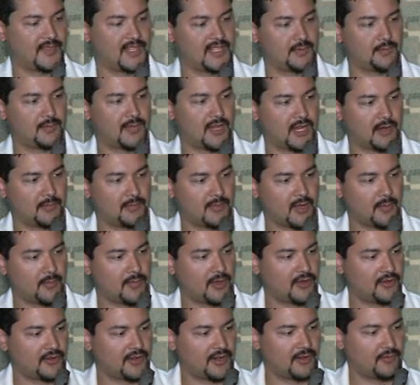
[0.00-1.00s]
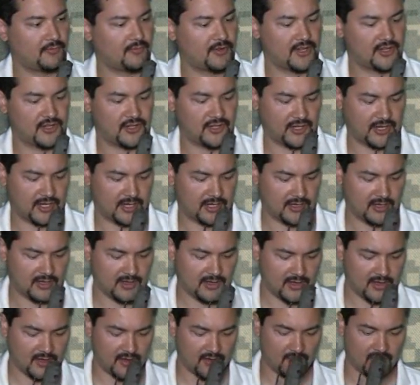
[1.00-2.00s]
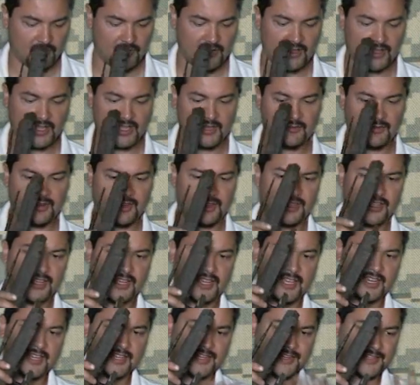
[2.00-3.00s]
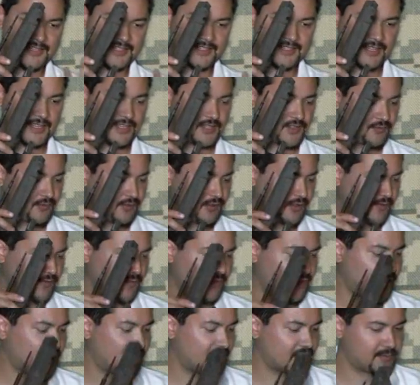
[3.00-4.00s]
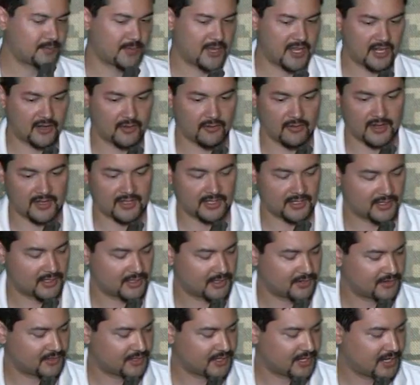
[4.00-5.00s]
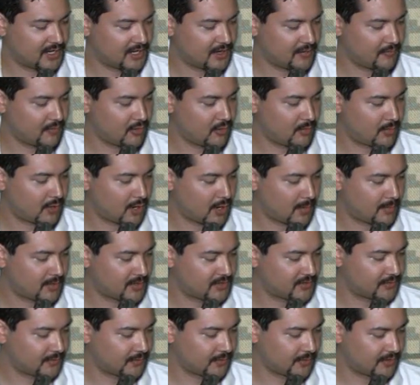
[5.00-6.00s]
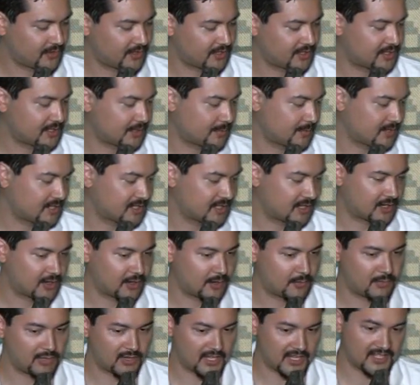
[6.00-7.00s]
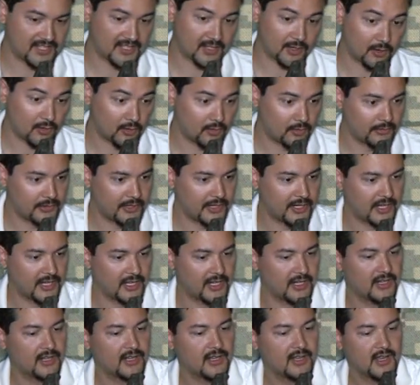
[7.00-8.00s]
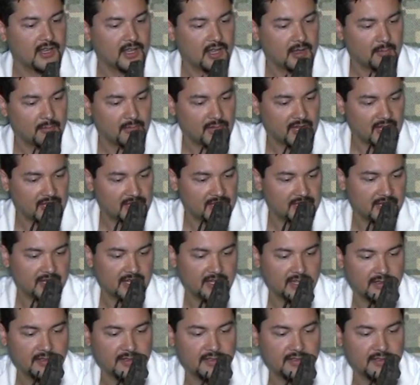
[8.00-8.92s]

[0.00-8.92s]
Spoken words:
this bottom component, which really, when you look at it, it's really for cosmetic reasons. There's not any real purpose for this. It's a good place to hold the gun. But